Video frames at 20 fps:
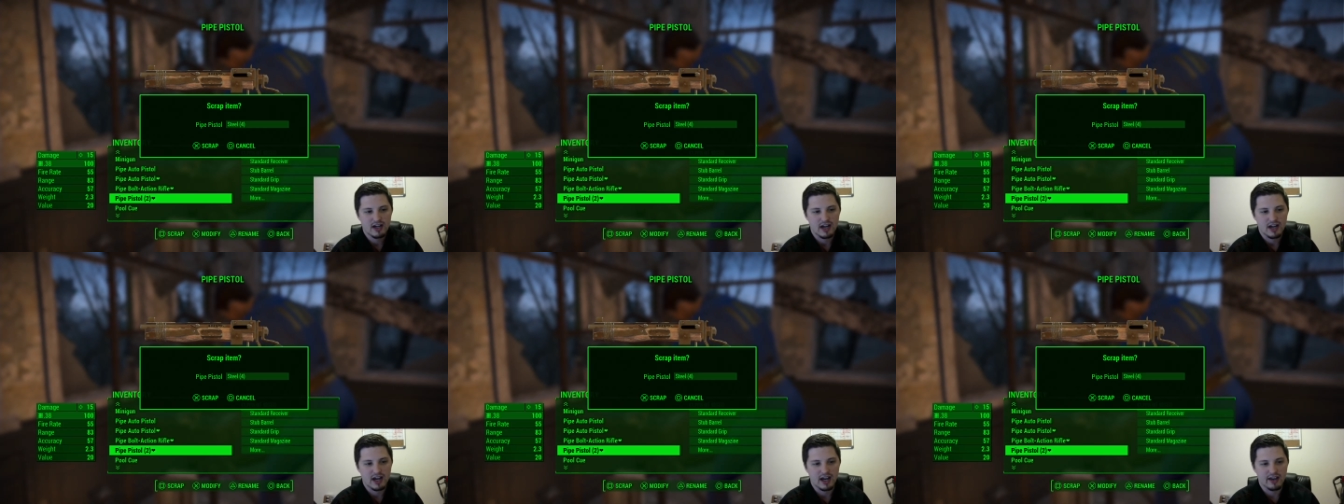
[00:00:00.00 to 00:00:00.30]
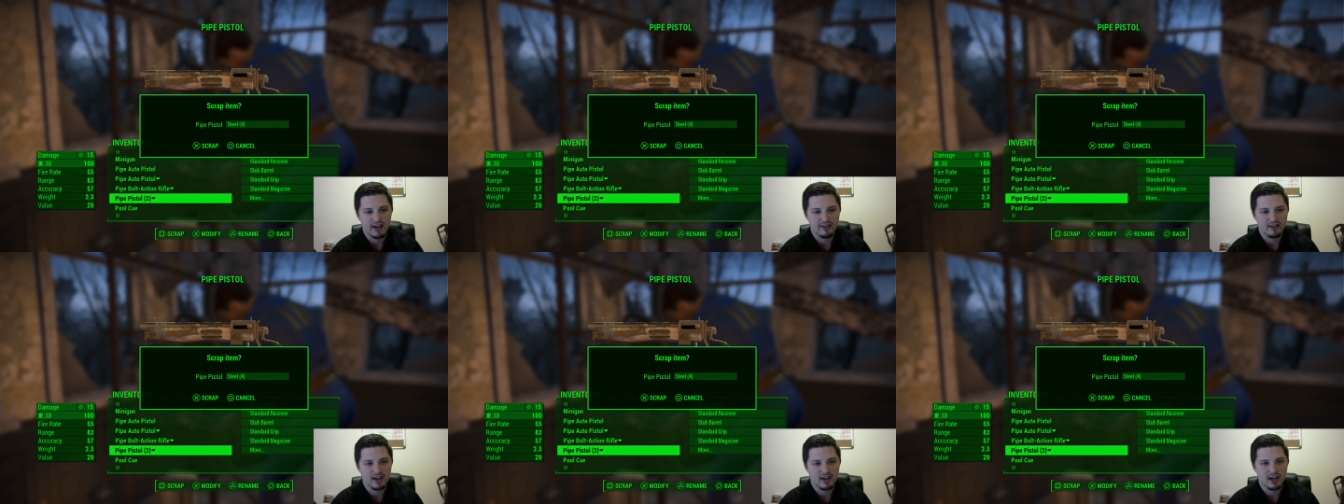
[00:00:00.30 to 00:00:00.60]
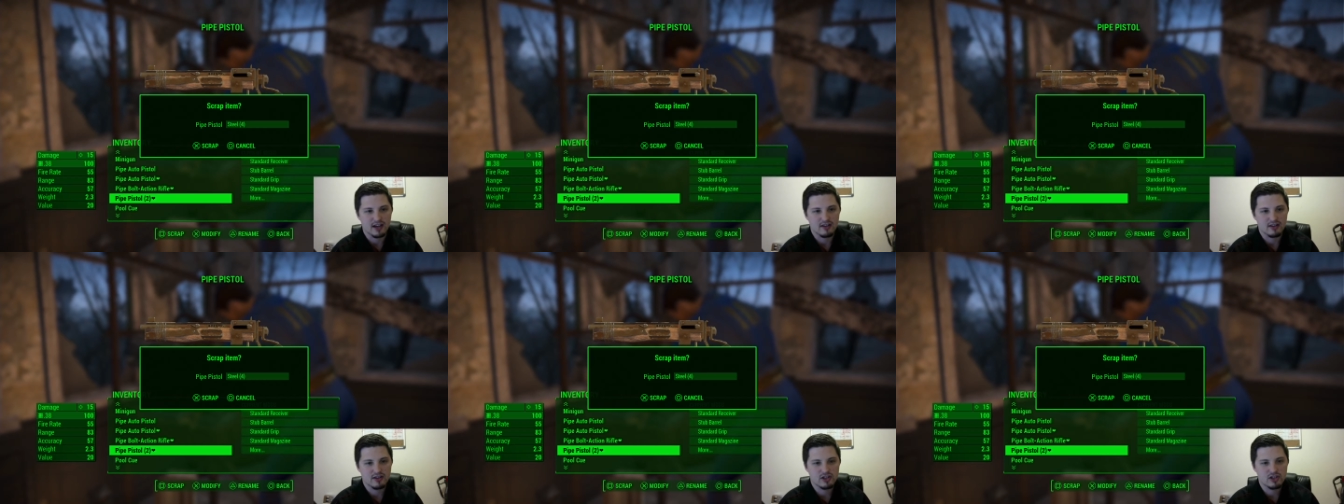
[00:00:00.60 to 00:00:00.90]
And
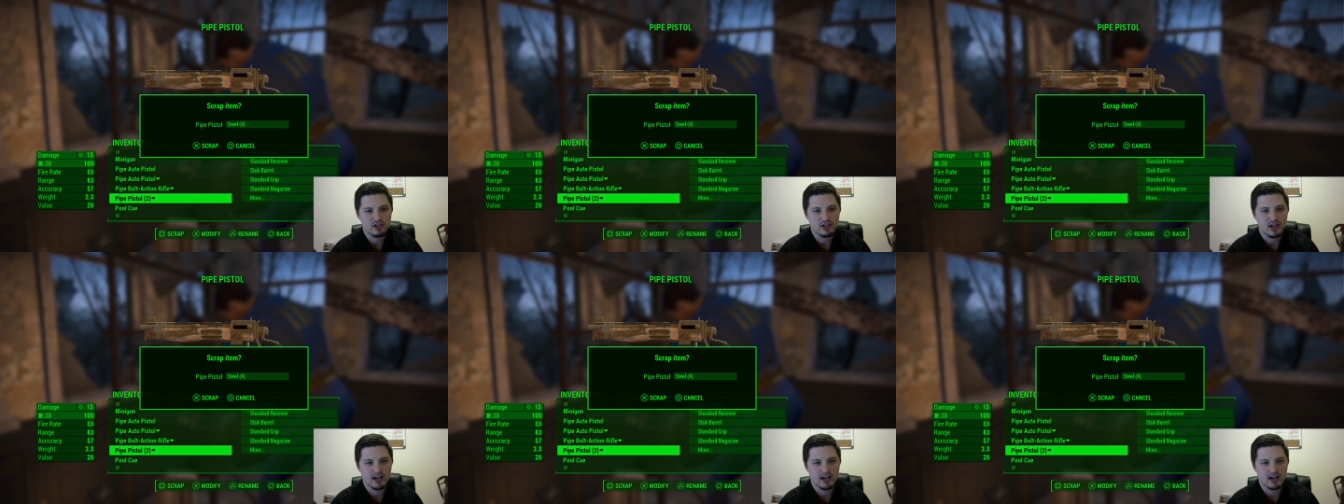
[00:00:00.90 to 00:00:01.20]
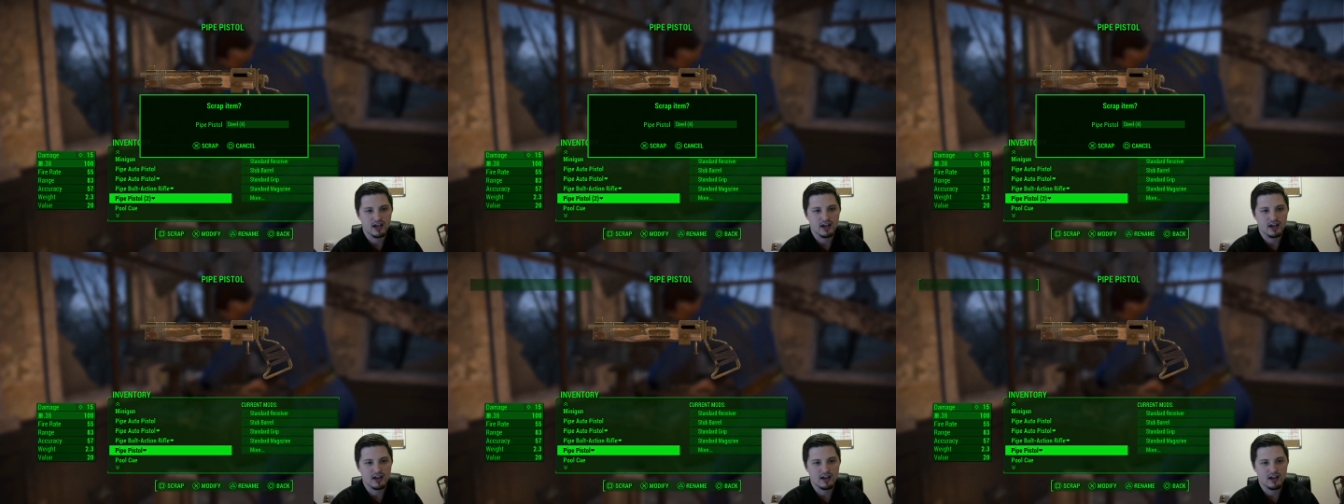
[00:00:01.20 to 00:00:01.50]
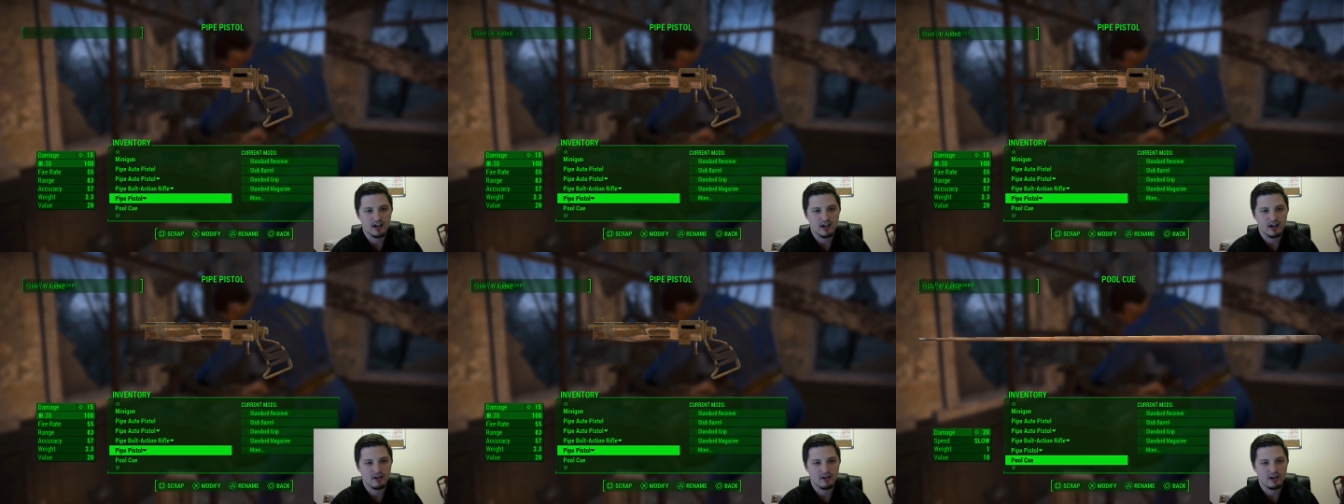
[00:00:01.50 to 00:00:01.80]
like this shotgun,
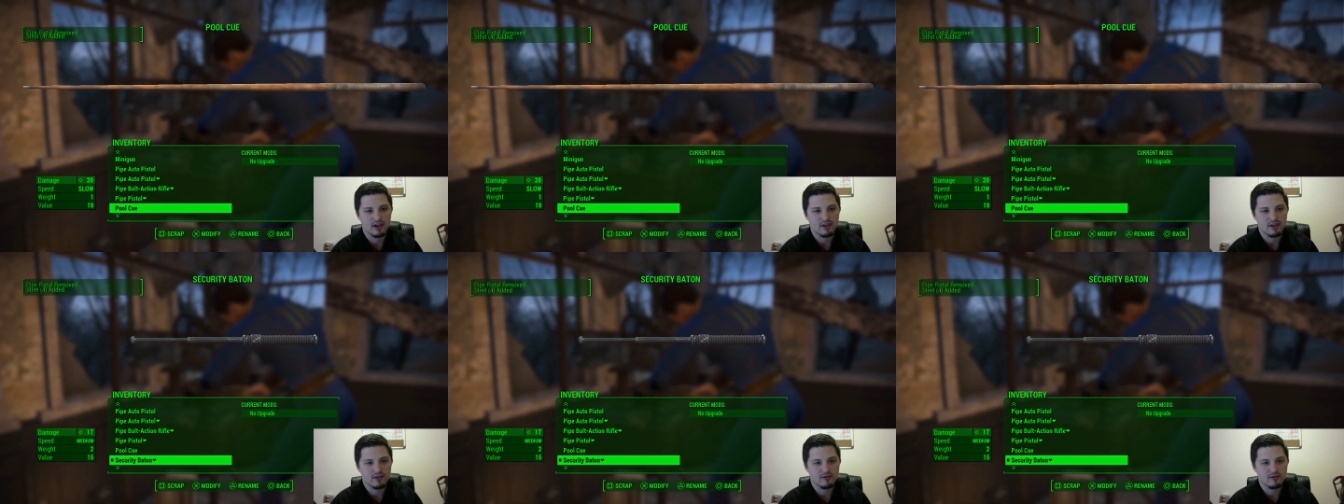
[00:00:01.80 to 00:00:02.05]
I'll get